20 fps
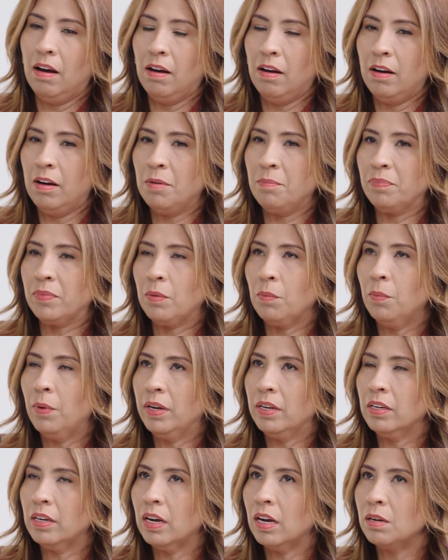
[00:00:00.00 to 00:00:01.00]

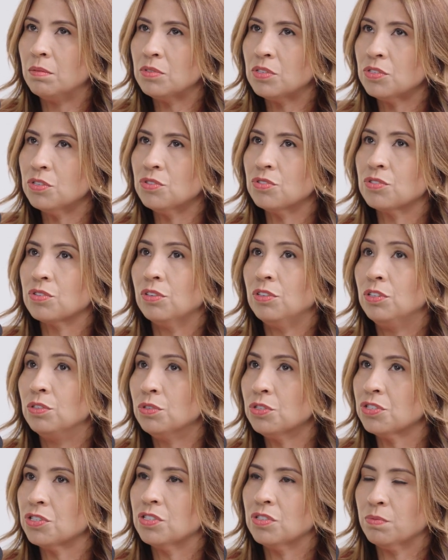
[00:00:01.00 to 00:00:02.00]
When it comes to
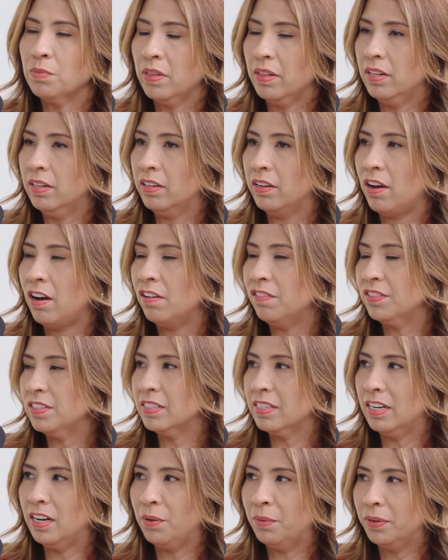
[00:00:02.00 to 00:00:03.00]
solutions within the
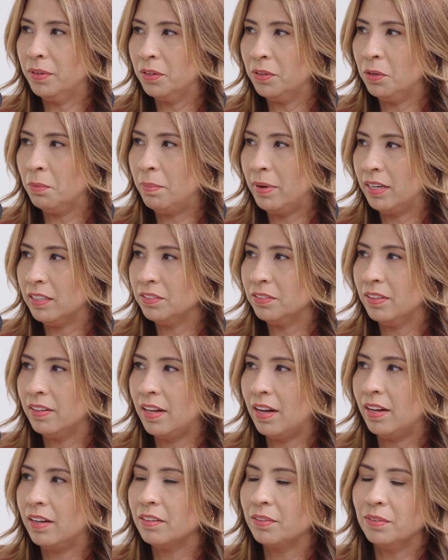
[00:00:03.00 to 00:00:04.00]
office, and I want to go back to
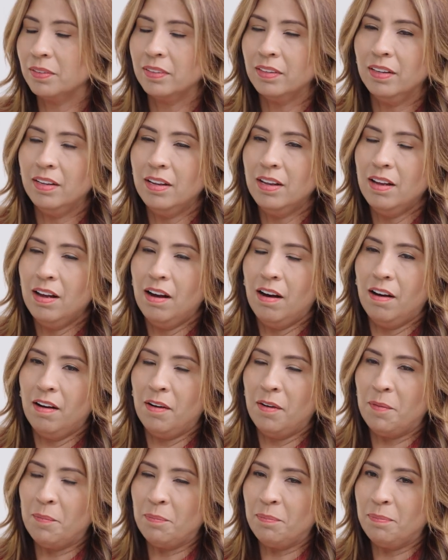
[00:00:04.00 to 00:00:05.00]
that.
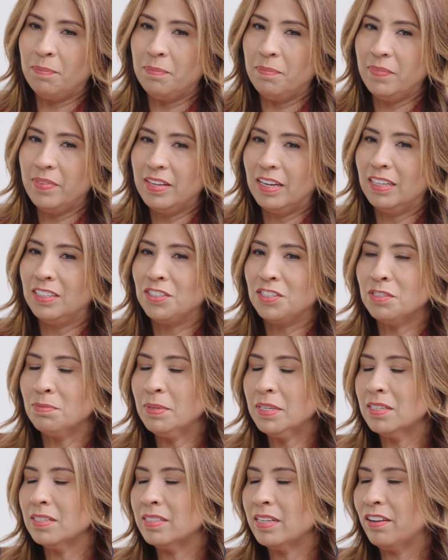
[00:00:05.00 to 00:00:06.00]
And just
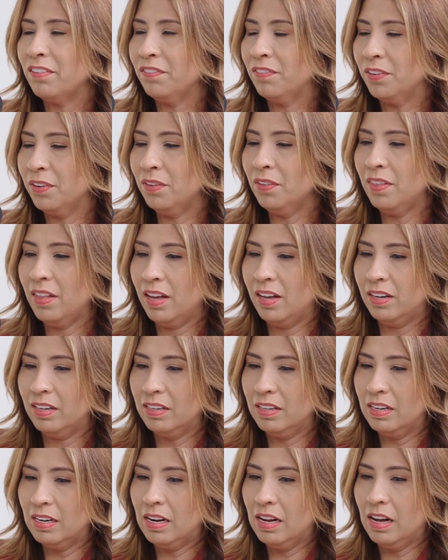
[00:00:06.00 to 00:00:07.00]
because I feel that
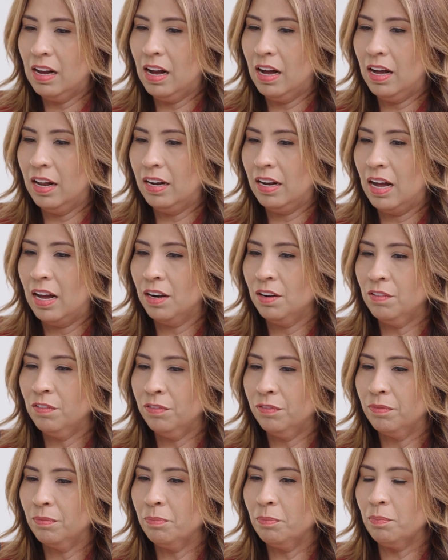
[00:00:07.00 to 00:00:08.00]
a lot
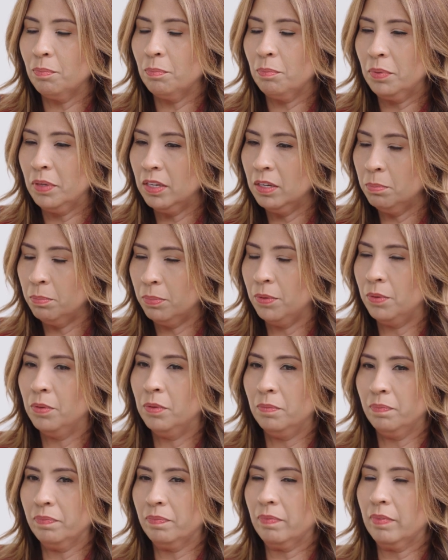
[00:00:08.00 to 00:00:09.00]
of people